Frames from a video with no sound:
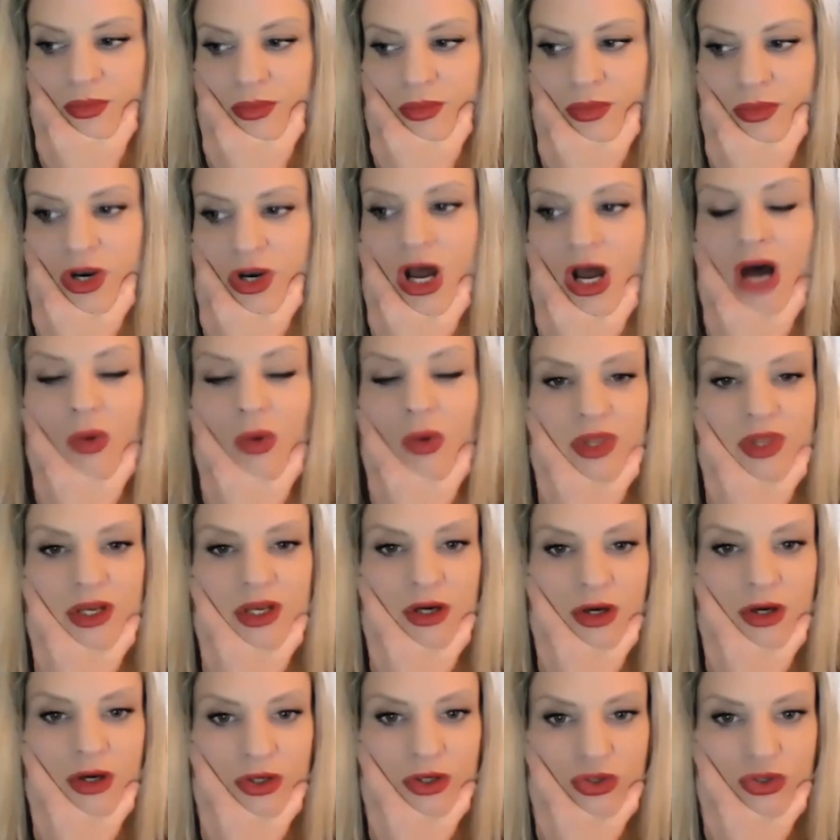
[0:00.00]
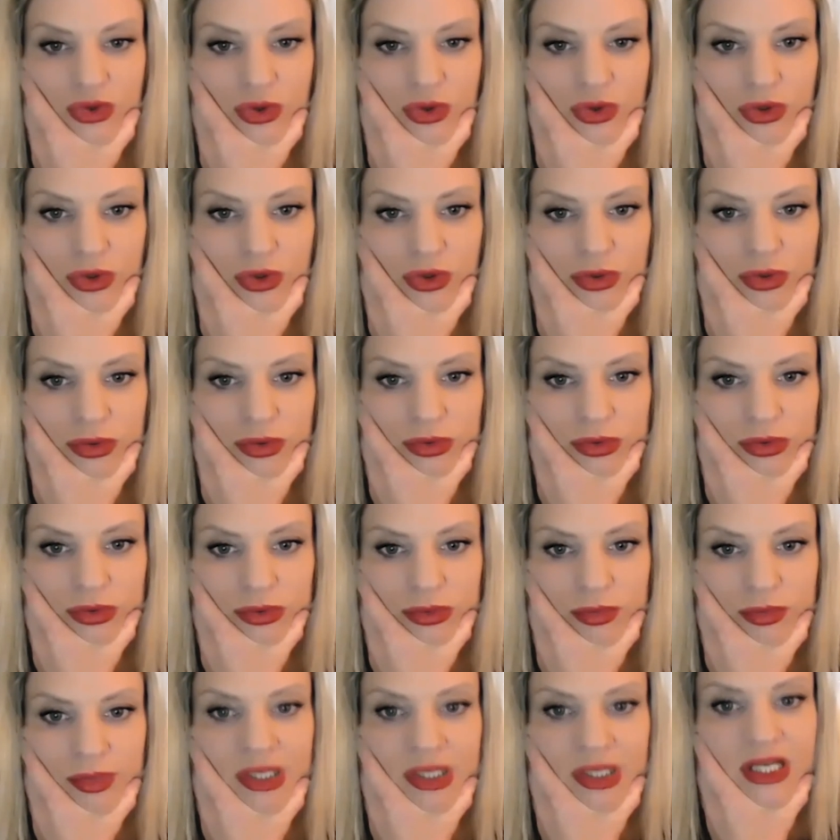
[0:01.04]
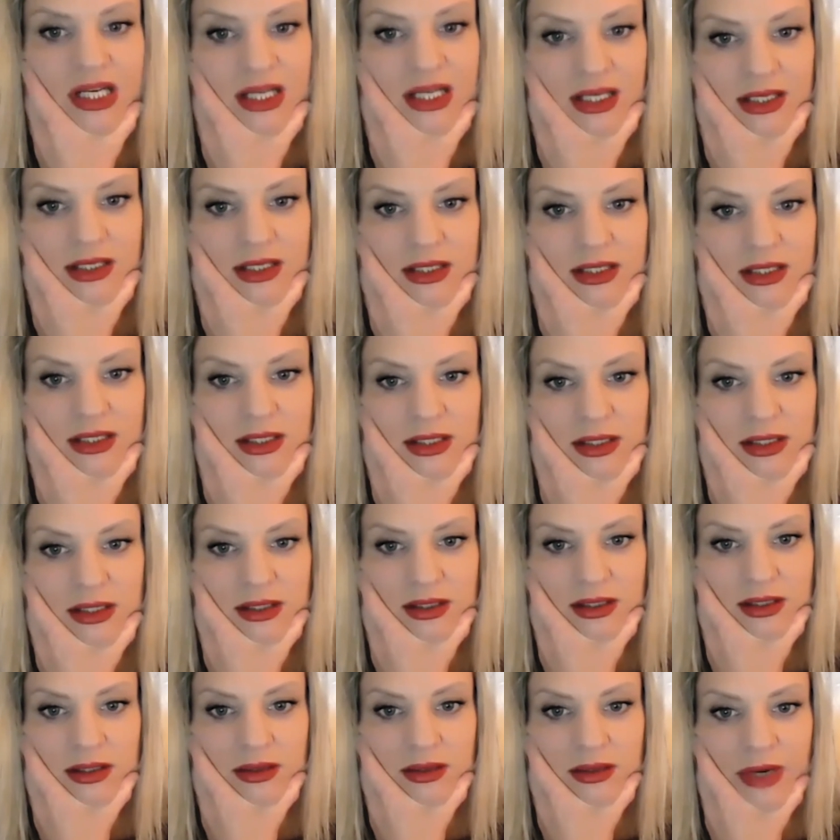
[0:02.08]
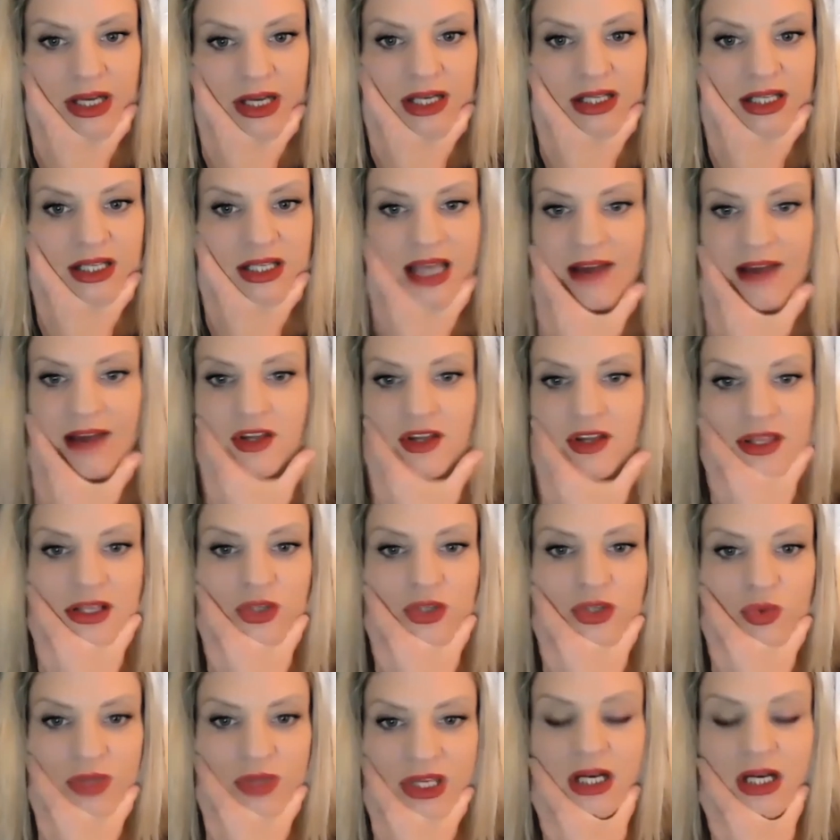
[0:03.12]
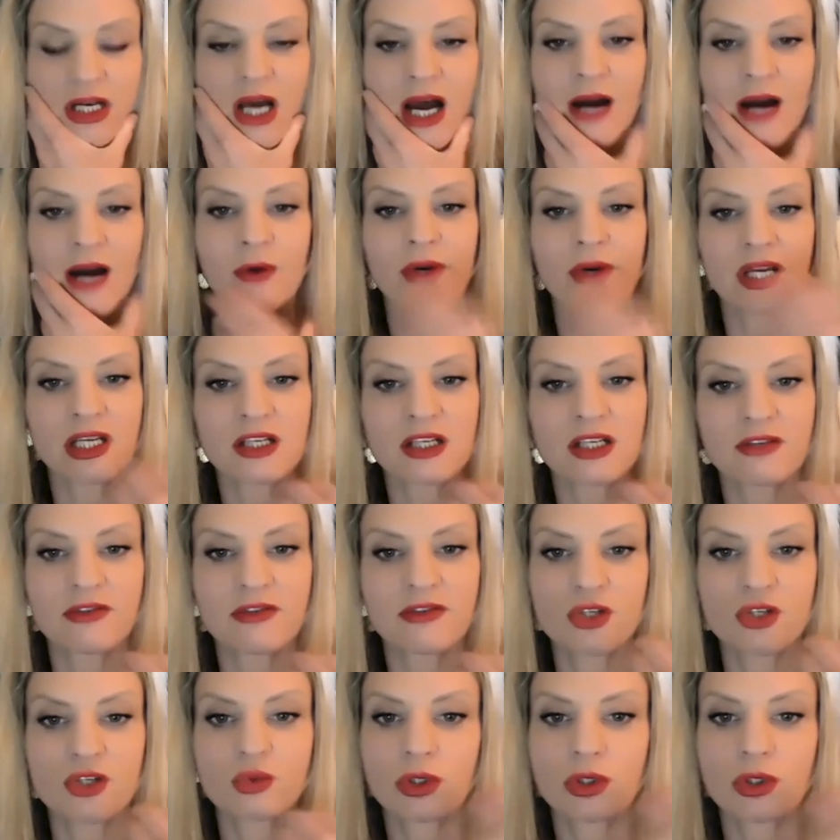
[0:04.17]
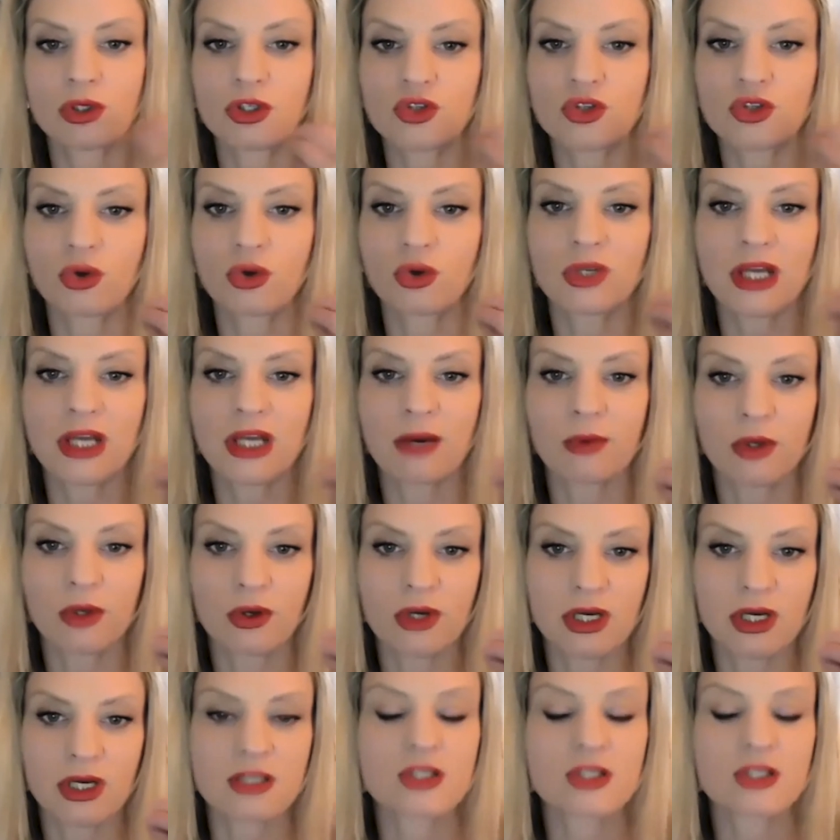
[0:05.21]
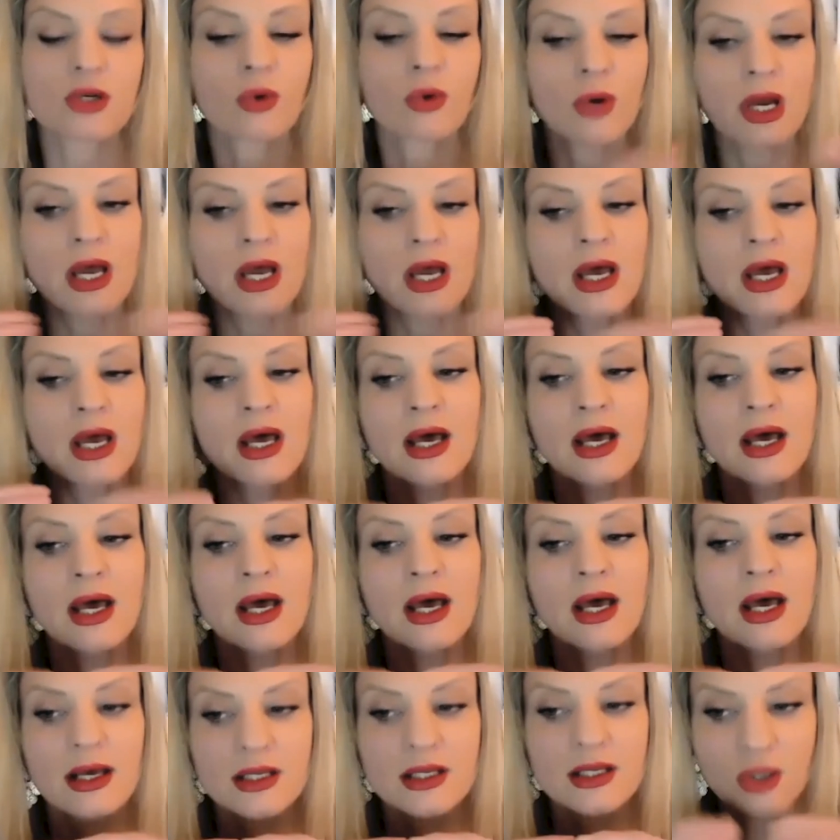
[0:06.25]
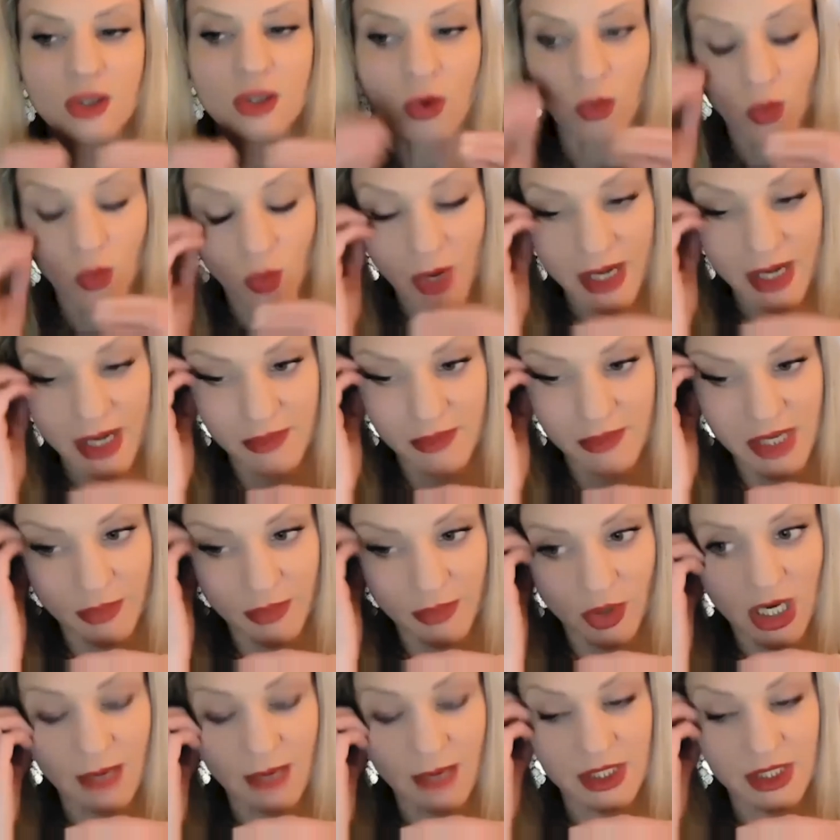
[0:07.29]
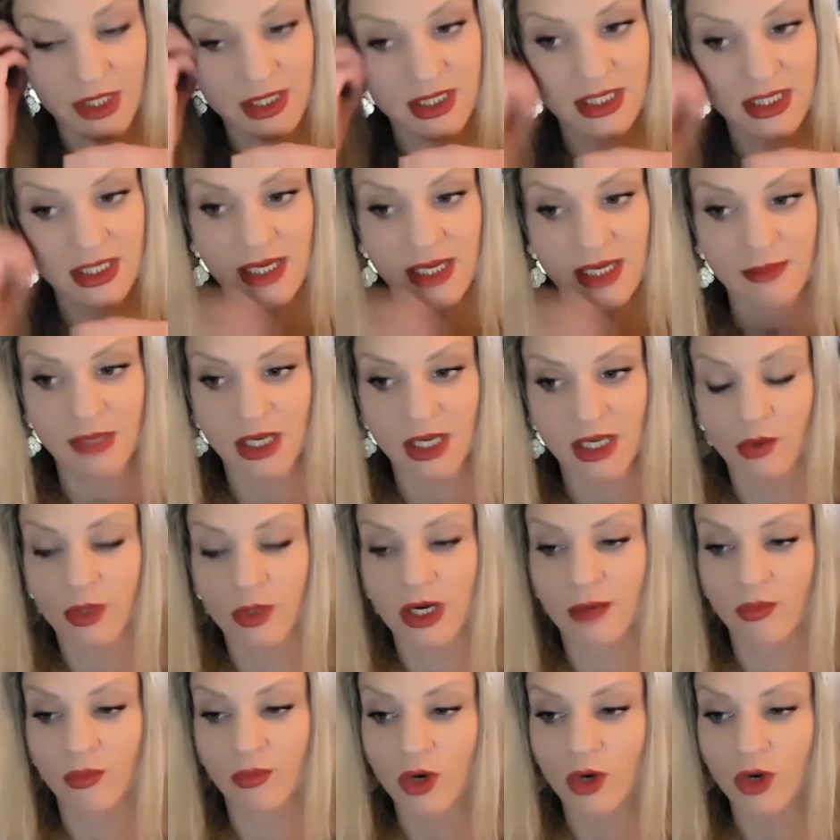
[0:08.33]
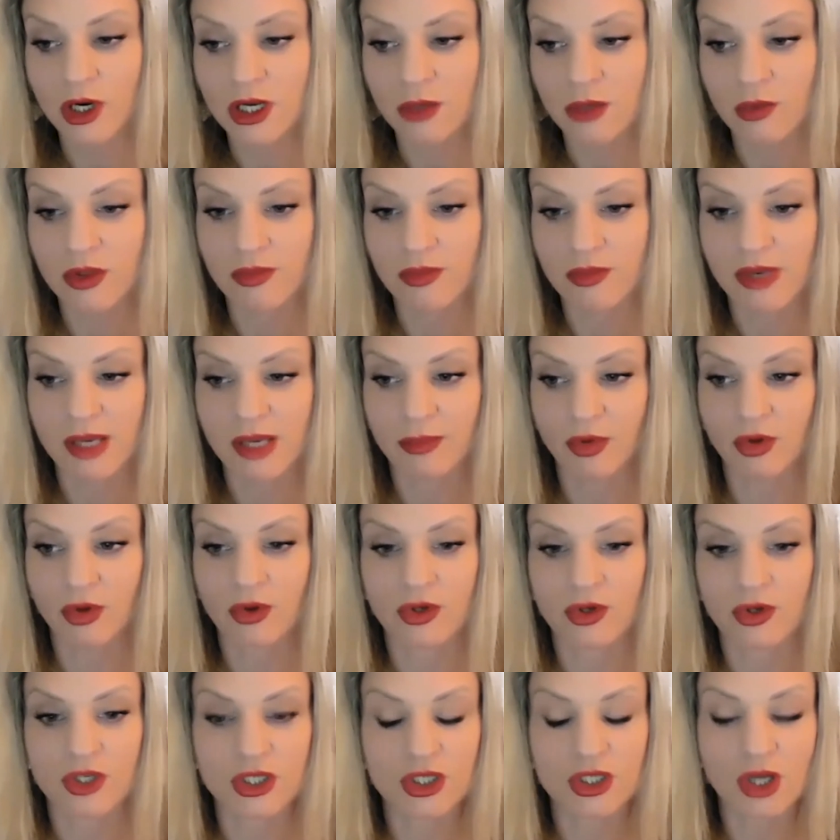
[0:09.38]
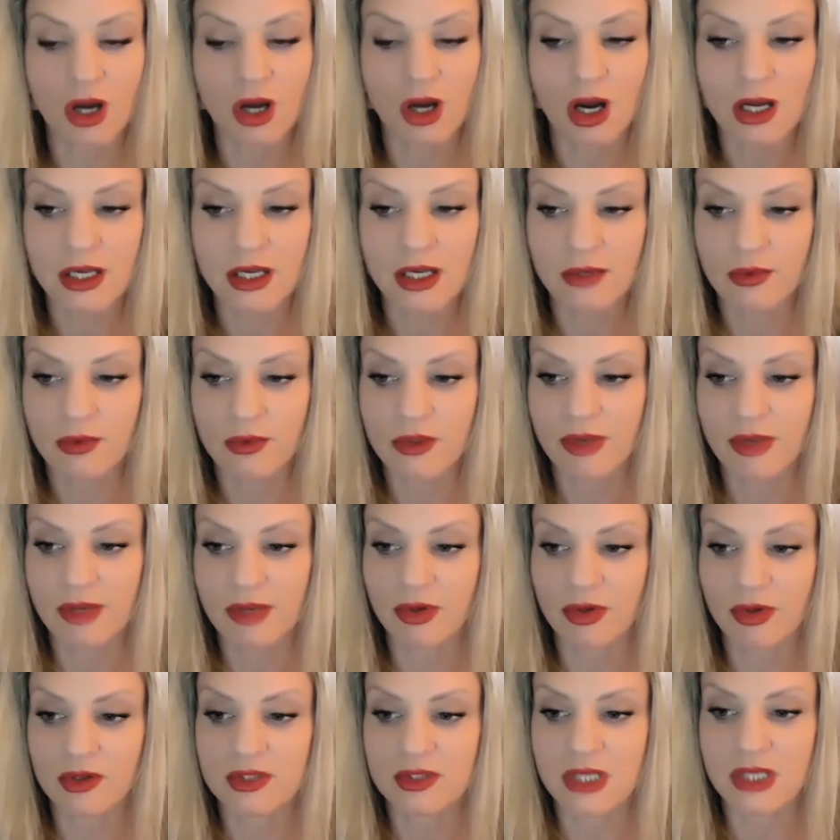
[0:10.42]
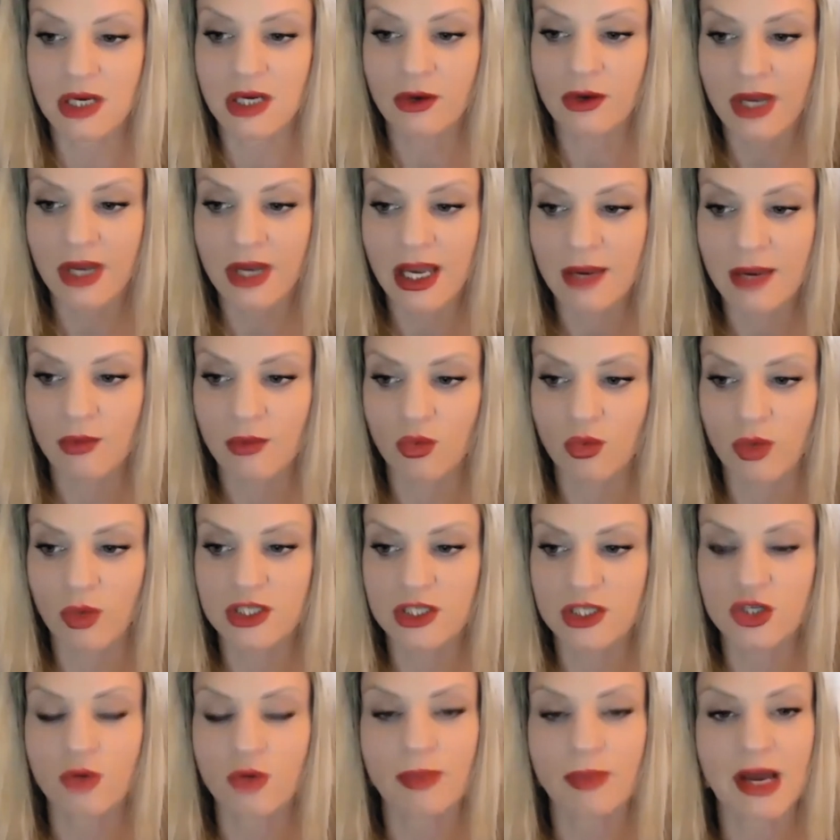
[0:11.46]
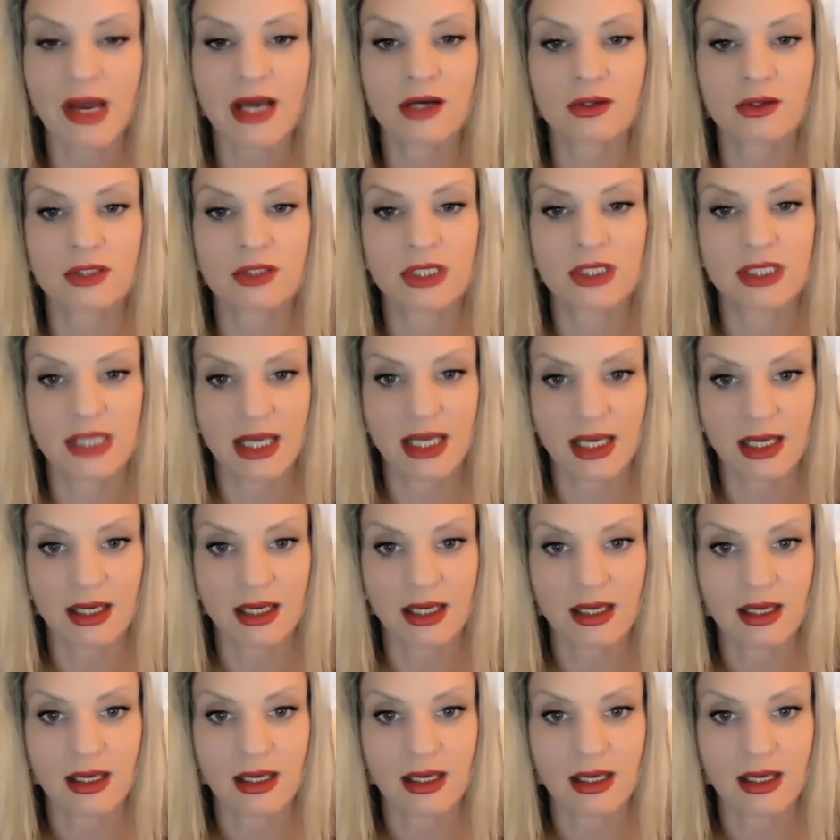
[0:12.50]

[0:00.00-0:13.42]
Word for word: not within our control, but it is, right? Everything's within our individual control and how we look at it. So when people come to see me, or when I'm working with people, or just talking with people, it's like, okay, well, what's your battle today?